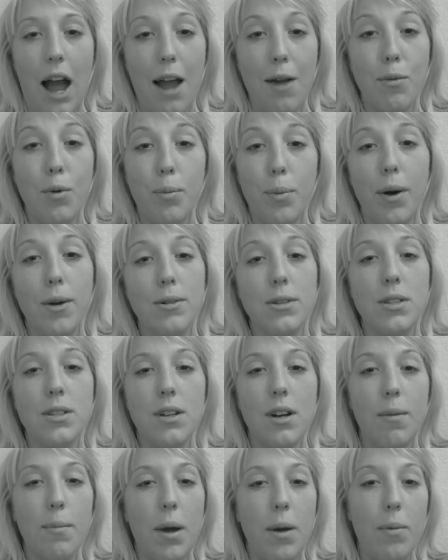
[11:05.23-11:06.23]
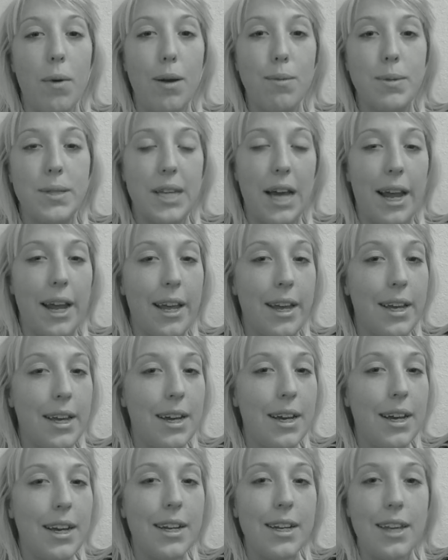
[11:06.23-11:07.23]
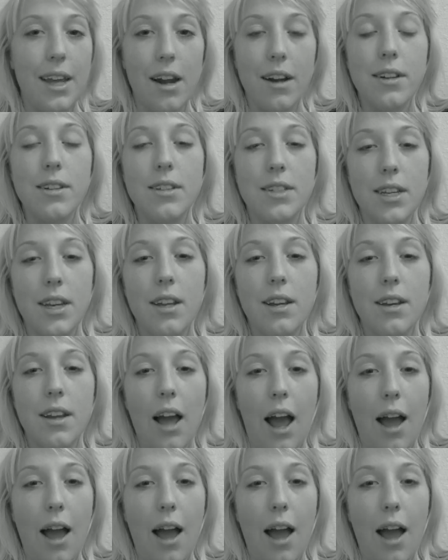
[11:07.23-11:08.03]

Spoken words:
I will post it on my website, guaranteed.